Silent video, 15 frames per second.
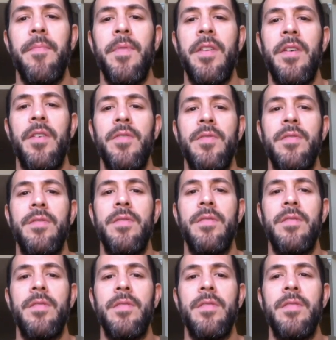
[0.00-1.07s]
You know,
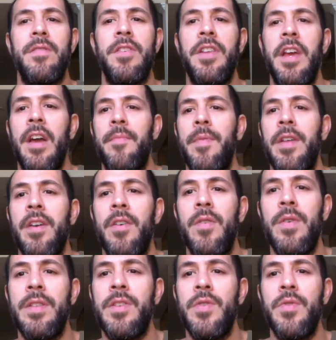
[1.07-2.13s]
today I'm going to go
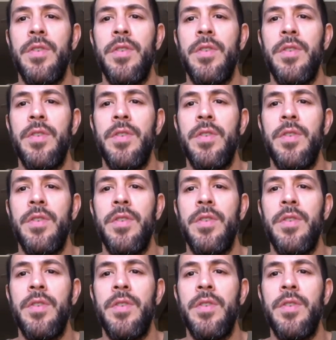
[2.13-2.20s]
into